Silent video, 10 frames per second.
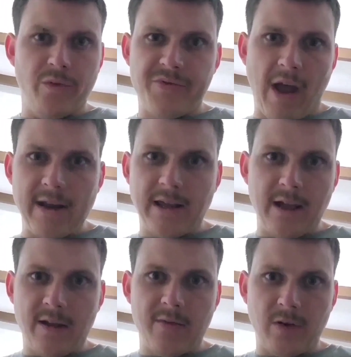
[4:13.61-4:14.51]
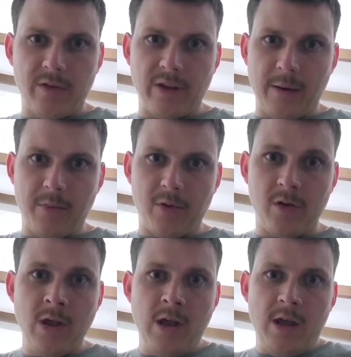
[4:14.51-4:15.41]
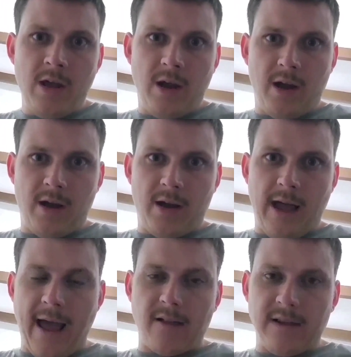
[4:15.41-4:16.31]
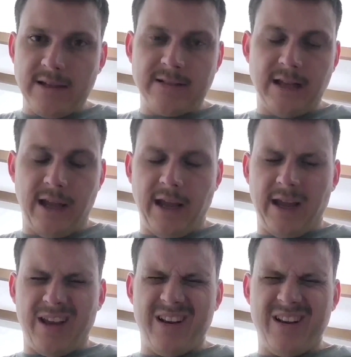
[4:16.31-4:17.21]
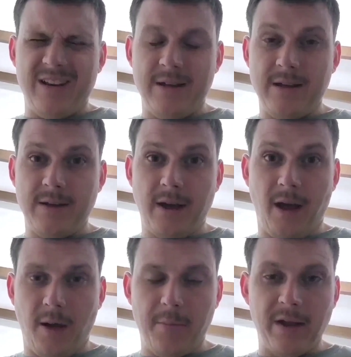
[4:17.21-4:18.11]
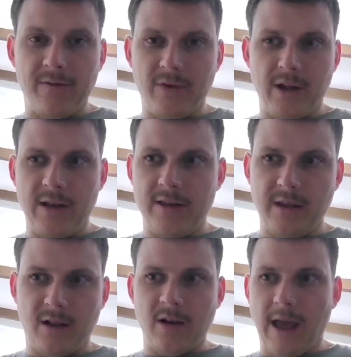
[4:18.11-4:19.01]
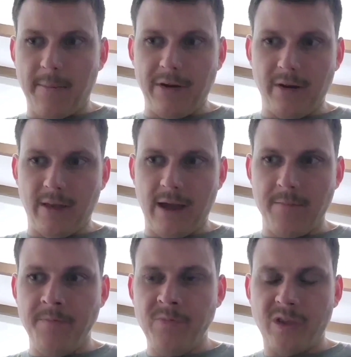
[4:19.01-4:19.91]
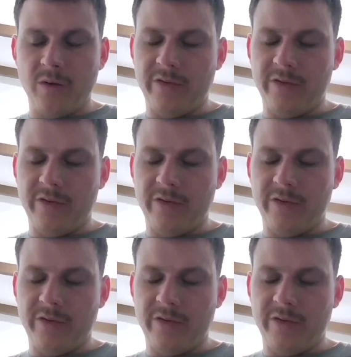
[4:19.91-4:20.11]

own sidekick, for example, Alice and Bigfoot. It could happen to them